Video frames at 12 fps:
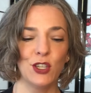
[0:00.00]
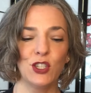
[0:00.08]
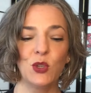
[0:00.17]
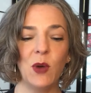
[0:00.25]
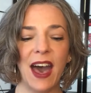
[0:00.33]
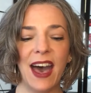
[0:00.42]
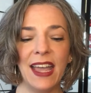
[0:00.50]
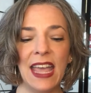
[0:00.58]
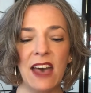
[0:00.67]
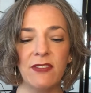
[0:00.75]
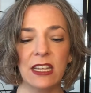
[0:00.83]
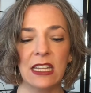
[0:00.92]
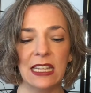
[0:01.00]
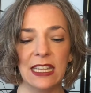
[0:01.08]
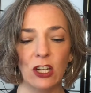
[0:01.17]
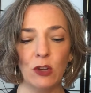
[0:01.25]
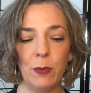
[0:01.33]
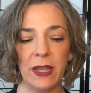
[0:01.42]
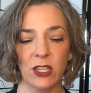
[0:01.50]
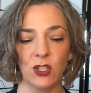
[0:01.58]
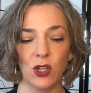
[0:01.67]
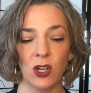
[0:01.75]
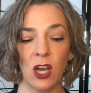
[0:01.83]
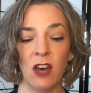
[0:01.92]
do I have a clear
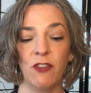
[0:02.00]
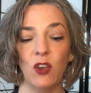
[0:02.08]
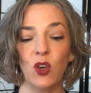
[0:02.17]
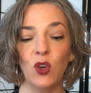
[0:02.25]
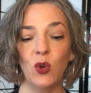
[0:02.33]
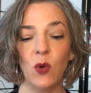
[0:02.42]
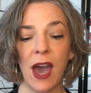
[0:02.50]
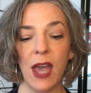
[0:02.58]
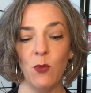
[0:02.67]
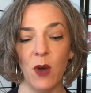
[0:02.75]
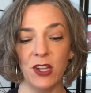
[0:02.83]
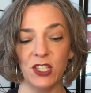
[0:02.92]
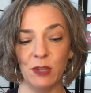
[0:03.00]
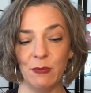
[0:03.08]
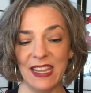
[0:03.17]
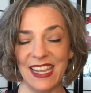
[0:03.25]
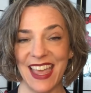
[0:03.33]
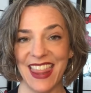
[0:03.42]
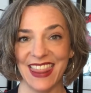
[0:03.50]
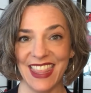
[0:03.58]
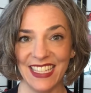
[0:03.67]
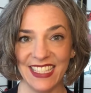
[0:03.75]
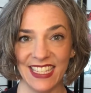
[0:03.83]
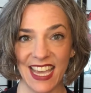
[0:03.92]
picture of who I want to be
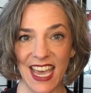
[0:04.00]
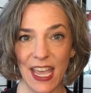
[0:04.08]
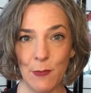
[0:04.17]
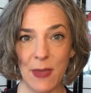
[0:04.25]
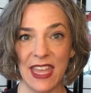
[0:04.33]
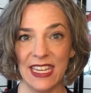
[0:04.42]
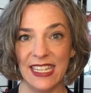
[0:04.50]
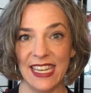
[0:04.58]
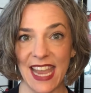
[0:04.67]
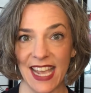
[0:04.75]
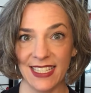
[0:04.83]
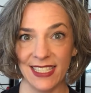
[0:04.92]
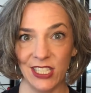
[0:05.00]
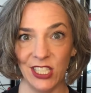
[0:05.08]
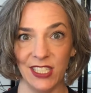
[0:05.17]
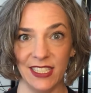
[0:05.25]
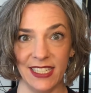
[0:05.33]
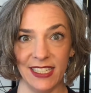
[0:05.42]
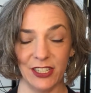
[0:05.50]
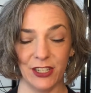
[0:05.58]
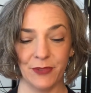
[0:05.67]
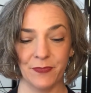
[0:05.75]
this time next year?